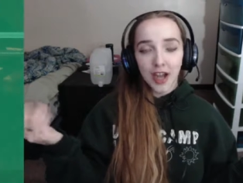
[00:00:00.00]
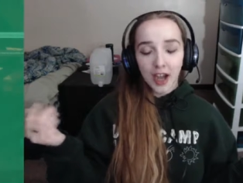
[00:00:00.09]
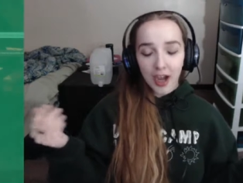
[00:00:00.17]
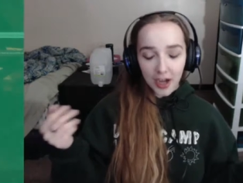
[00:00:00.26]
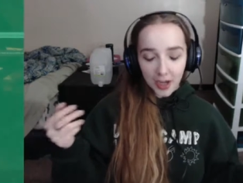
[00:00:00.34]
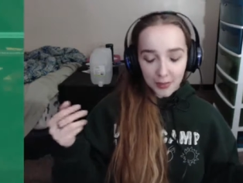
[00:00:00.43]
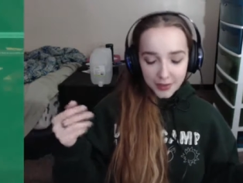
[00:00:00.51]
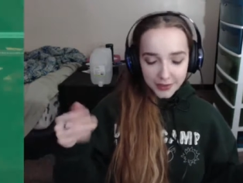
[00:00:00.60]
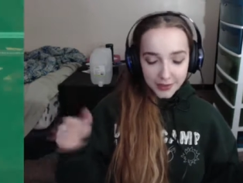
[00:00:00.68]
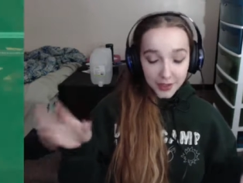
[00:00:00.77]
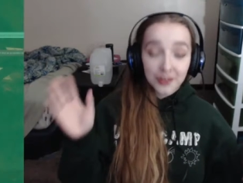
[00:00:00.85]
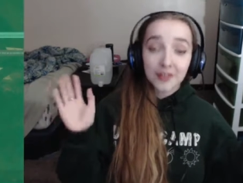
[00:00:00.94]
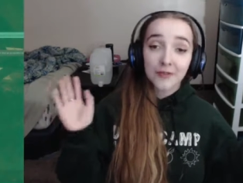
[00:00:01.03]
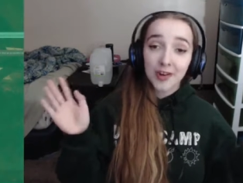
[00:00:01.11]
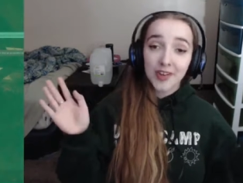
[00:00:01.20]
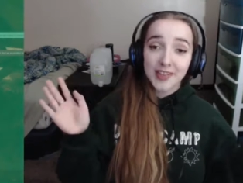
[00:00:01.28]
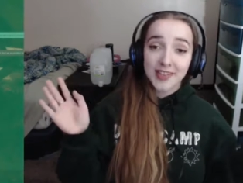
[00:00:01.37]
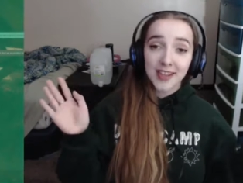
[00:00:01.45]
So the
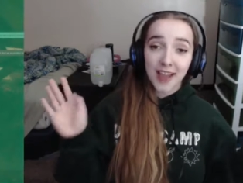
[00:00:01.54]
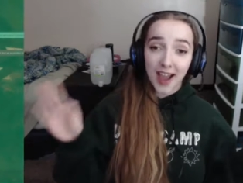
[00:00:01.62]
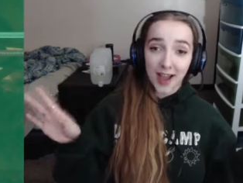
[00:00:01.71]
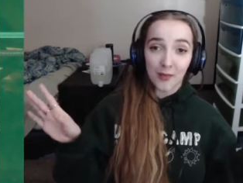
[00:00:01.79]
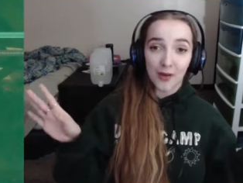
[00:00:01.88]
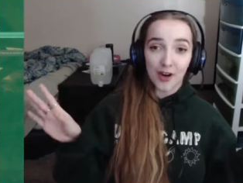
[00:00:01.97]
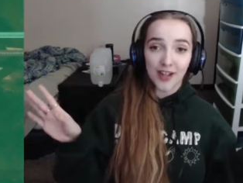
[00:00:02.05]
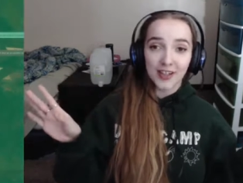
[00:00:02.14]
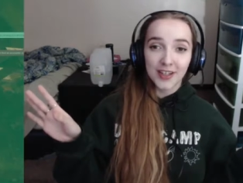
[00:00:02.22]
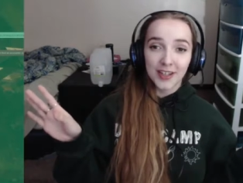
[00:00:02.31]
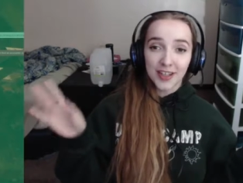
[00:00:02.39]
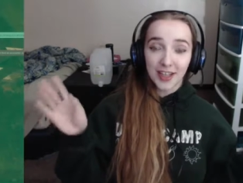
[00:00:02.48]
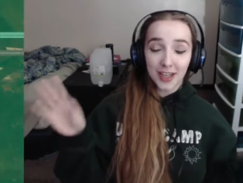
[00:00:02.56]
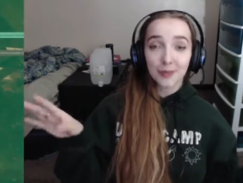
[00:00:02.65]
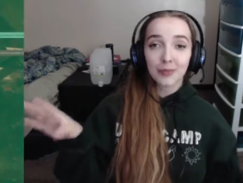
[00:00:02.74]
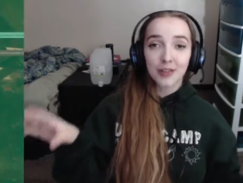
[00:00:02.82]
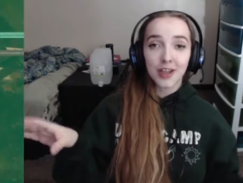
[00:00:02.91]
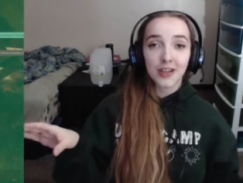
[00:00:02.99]
first thing I want in
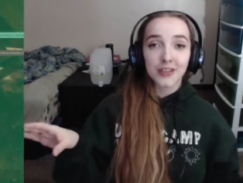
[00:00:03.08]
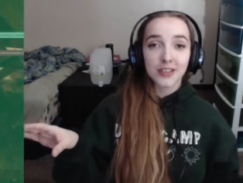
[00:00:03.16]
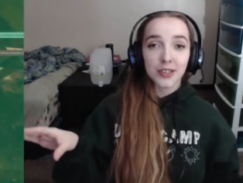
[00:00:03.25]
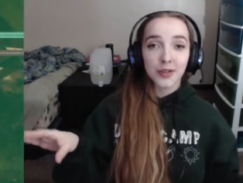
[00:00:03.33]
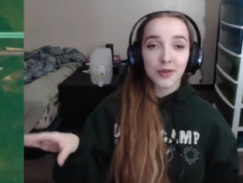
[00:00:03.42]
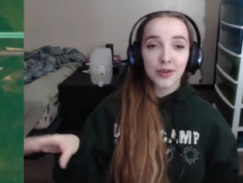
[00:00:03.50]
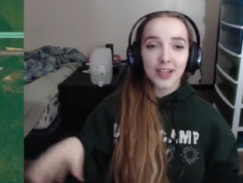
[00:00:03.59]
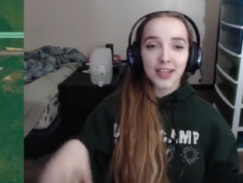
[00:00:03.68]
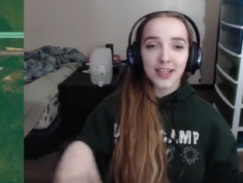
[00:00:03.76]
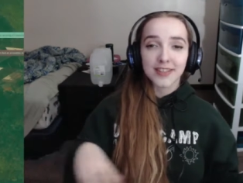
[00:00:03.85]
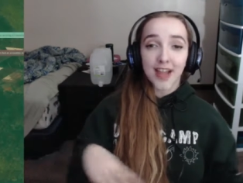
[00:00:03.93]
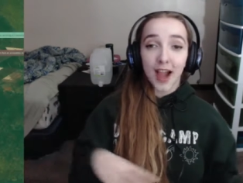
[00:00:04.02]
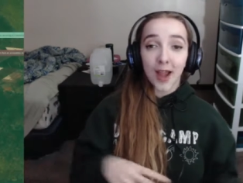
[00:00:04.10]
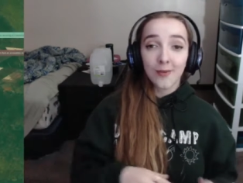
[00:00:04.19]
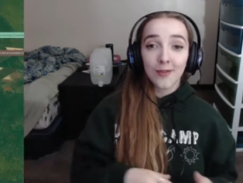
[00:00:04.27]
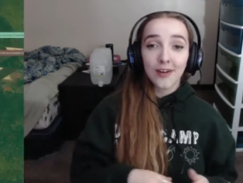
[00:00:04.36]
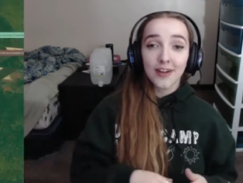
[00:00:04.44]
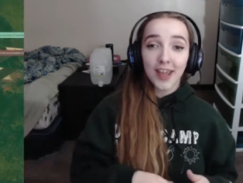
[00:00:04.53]
Planet Zoo is I
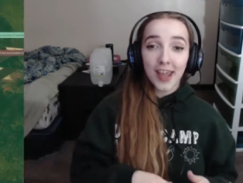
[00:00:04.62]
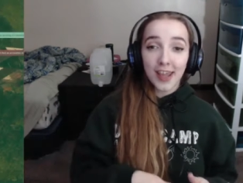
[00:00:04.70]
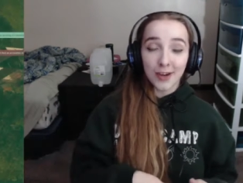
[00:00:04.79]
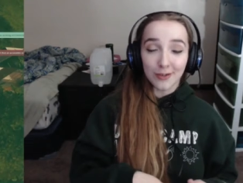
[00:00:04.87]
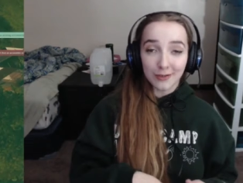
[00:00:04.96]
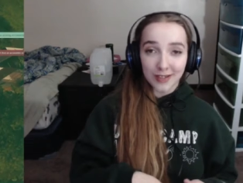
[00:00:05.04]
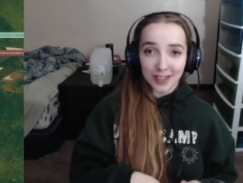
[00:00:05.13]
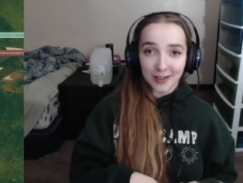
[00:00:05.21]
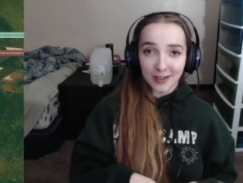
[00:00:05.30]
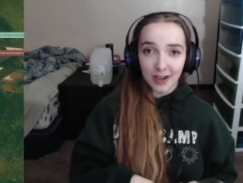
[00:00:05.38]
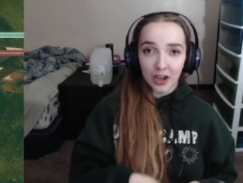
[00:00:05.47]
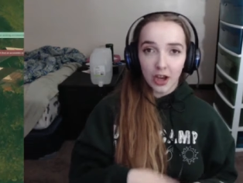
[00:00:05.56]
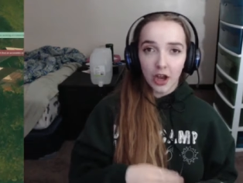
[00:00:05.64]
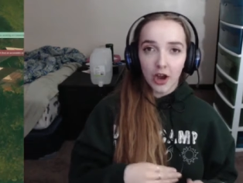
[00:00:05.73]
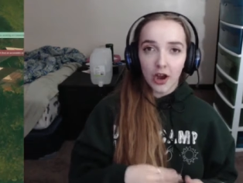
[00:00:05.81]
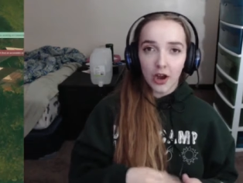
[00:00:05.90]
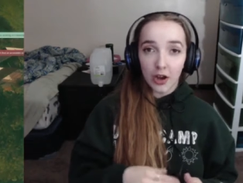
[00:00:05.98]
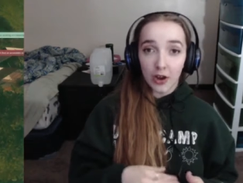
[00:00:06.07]
want a grid
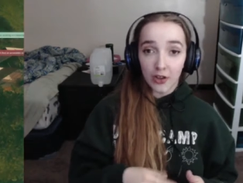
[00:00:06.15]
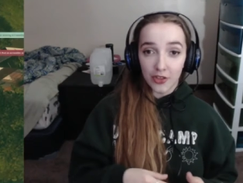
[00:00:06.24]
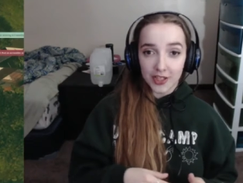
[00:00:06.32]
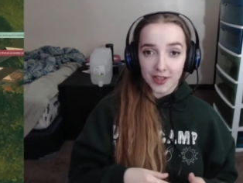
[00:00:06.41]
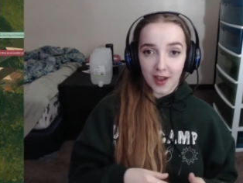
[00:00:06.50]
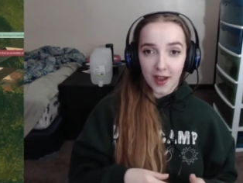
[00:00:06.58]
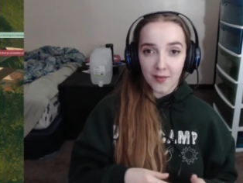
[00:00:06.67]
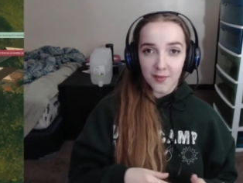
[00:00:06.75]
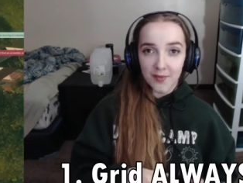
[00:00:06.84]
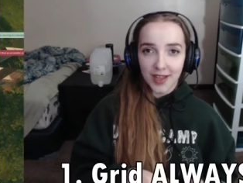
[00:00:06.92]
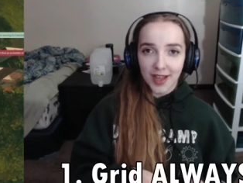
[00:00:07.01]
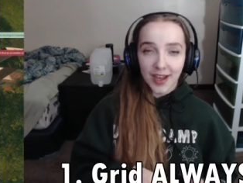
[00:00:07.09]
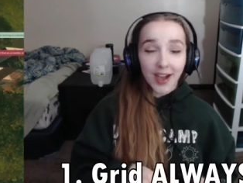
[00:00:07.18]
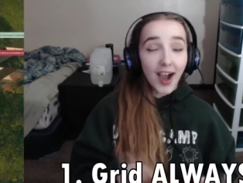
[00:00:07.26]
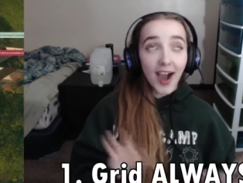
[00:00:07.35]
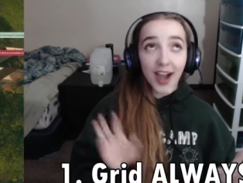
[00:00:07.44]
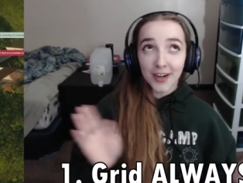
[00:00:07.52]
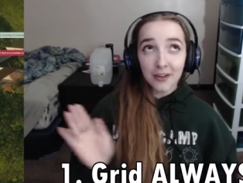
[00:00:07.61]
all the time.
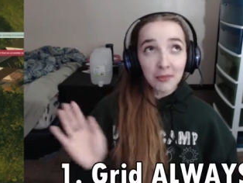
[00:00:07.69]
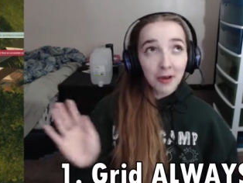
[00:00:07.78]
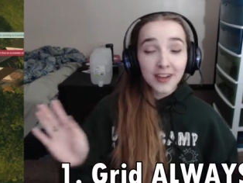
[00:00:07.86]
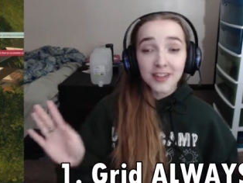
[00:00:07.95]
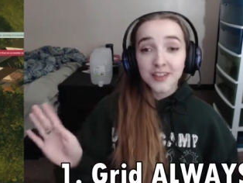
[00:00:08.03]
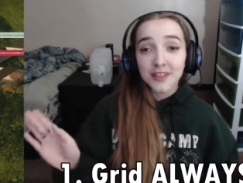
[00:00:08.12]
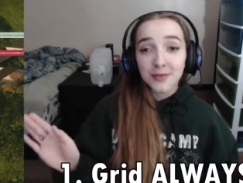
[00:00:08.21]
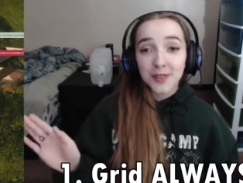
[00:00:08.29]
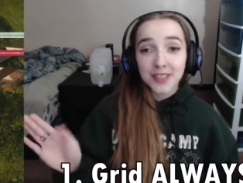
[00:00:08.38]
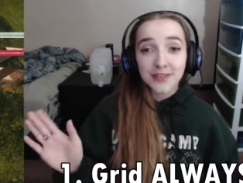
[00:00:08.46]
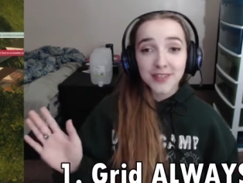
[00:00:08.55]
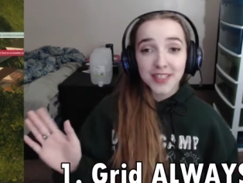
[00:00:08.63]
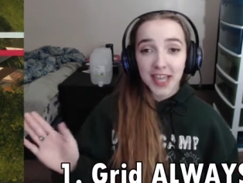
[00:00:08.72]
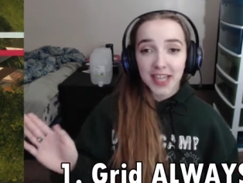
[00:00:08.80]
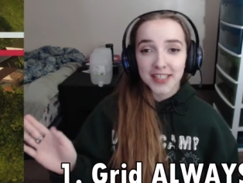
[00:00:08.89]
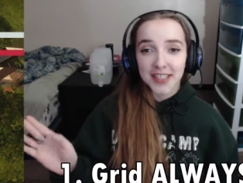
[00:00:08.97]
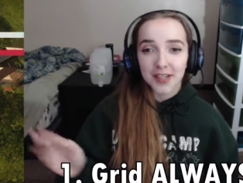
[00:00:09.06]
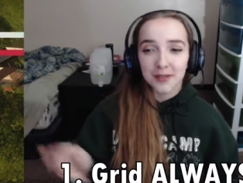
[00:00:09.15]
I don't want it just when you
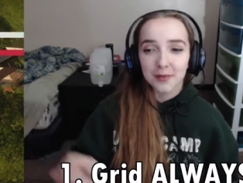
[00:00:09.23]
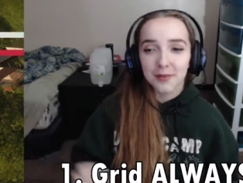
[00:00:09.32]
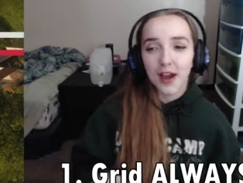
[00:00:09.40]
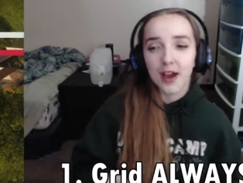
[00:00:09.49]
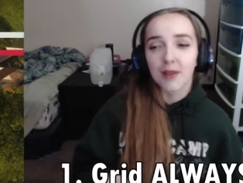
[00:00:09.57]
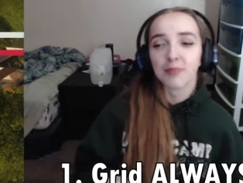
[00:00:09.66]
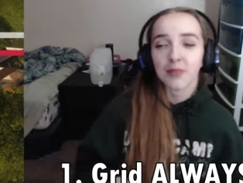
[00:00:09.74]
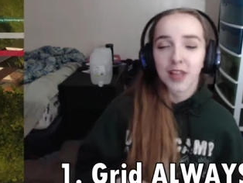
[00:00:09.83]
select it. And